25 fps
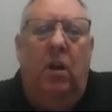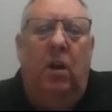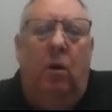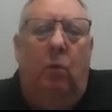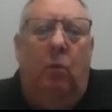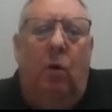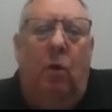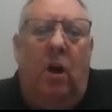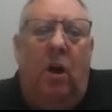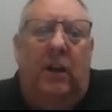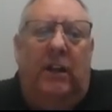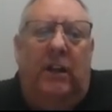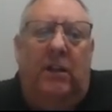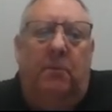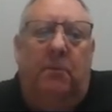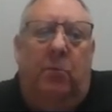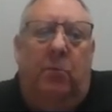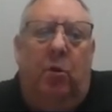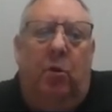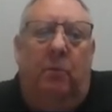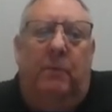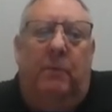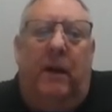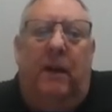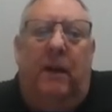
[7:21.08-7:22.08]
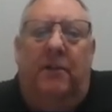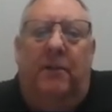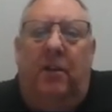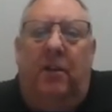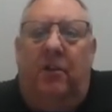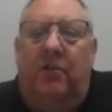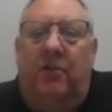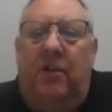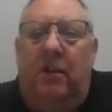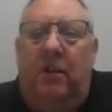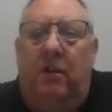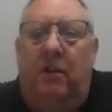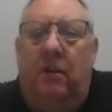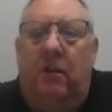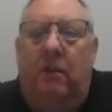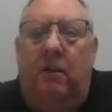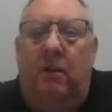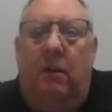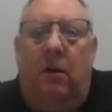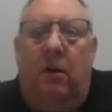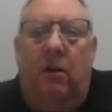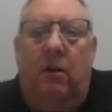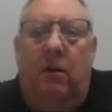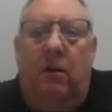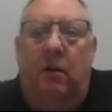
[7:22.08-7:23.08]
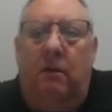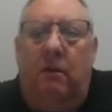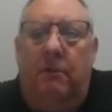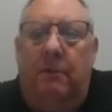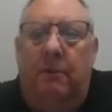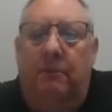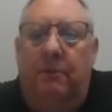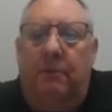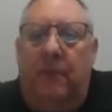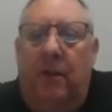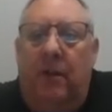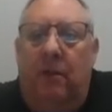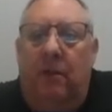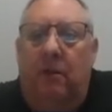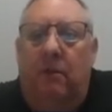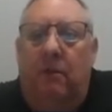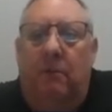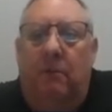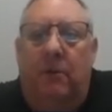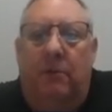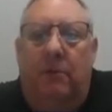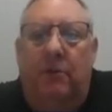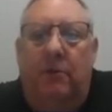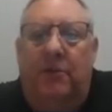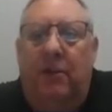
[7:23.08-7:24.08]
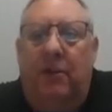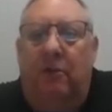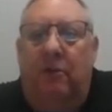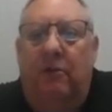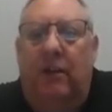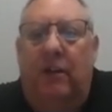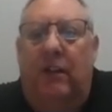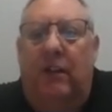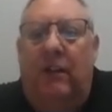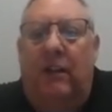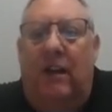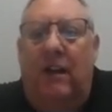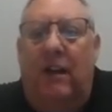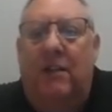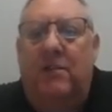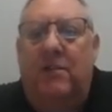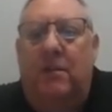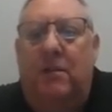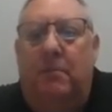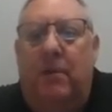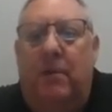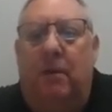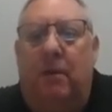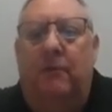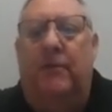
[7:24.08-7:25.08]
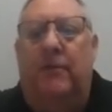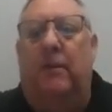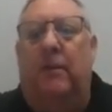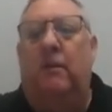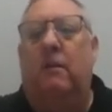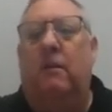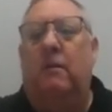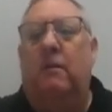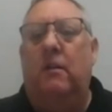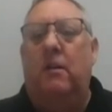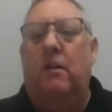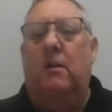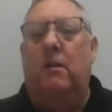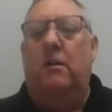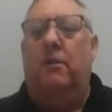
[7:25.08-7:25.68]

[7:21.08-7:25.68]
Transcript: Walking the bore path, you see all the utility lines above there.